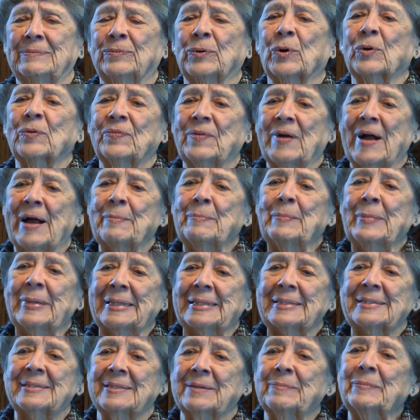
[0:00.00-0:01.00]
four or five
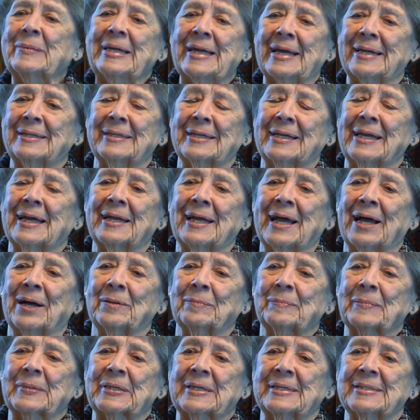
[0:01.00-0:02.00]
months, then we had to get
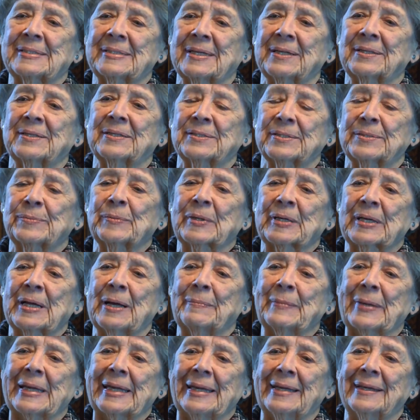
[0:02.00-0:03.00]
out because others were
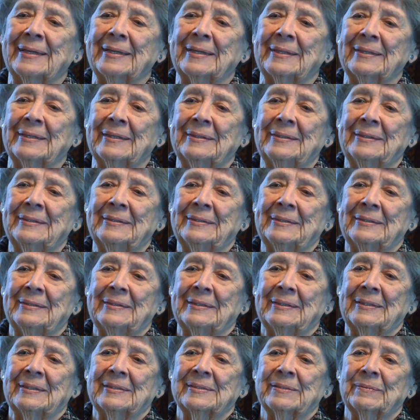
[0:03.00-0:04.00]
coming in.
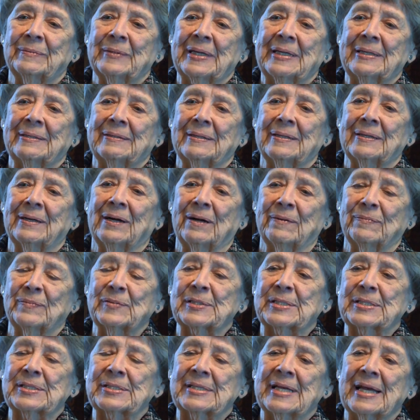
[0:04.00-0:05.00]
So we, the
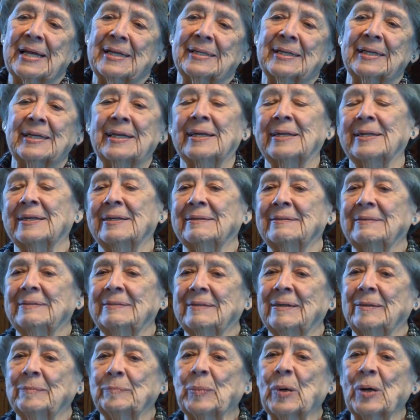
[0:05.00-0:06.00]
officers had to get a,
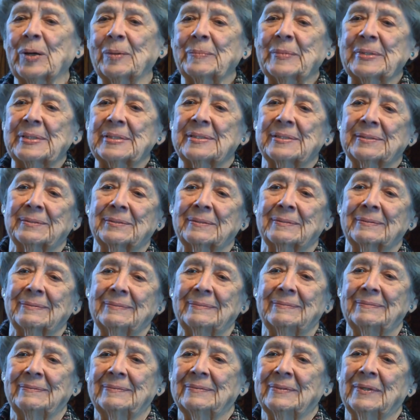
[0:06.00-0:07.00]
apartments or
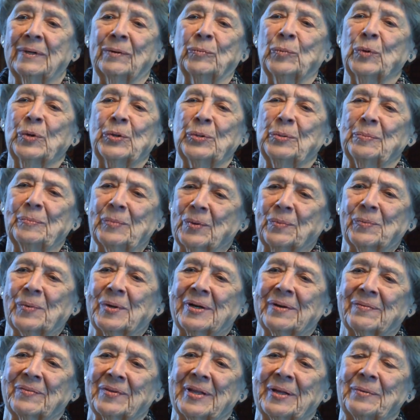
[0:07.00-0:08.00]
a room or
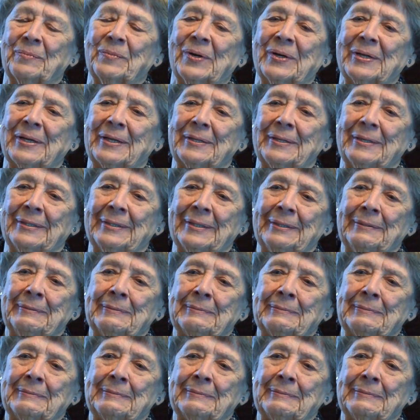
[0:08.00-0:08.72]
whatever they wanted.